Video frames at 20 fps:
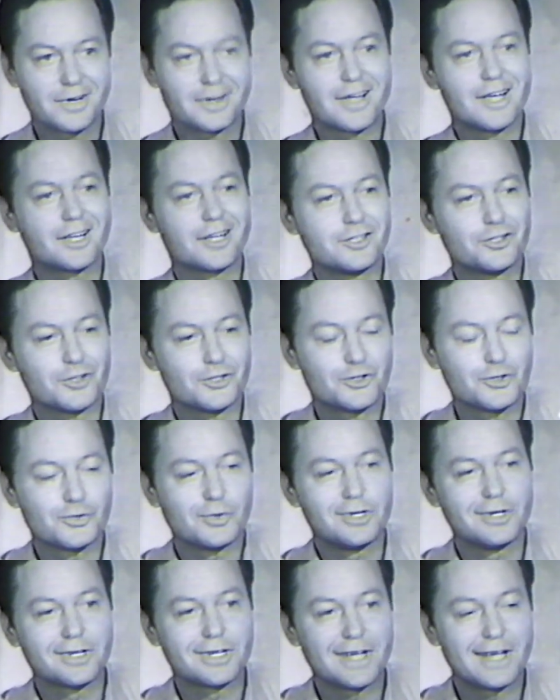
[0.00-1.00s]
Mike's a
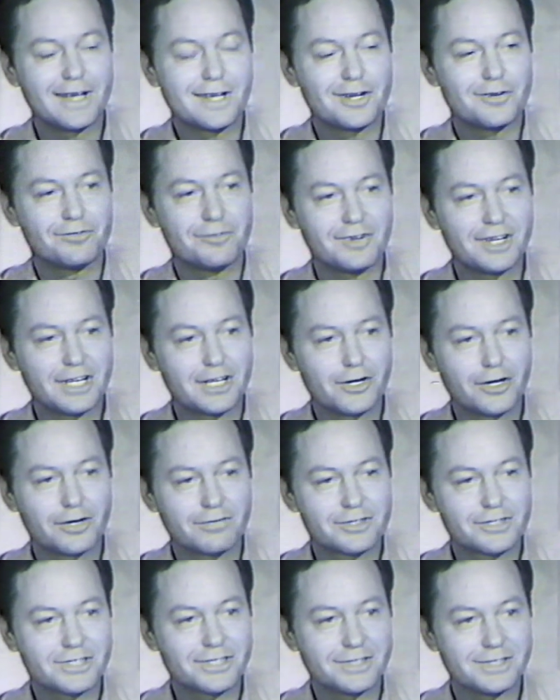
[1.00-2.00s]
swell guy and a fine
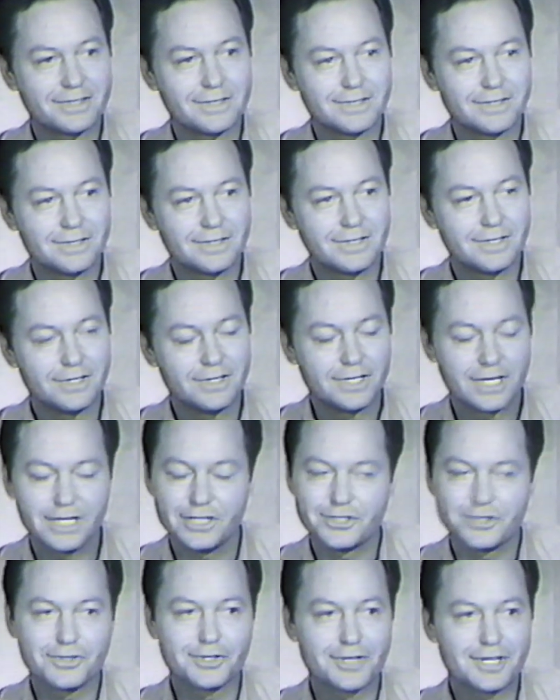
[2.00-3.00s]
officer.
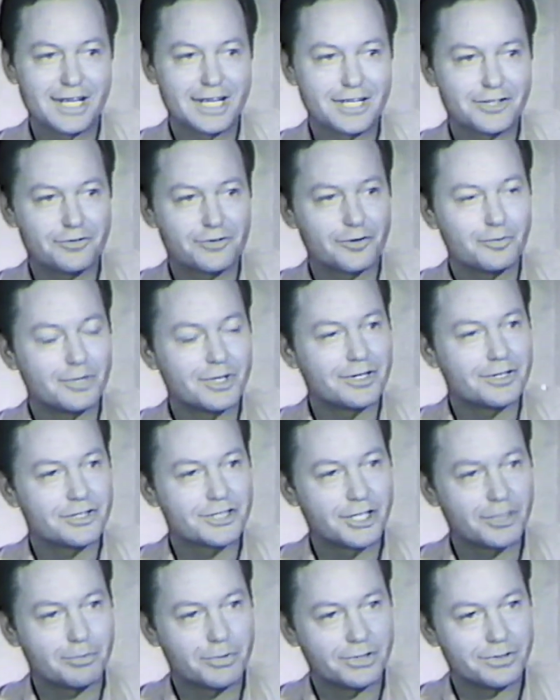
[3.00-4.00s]
Dace couldn't ask for a better
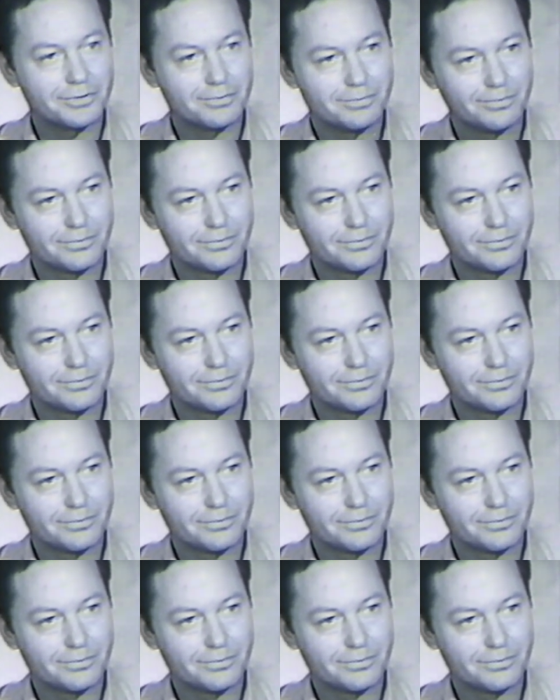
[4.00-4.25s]
skipper.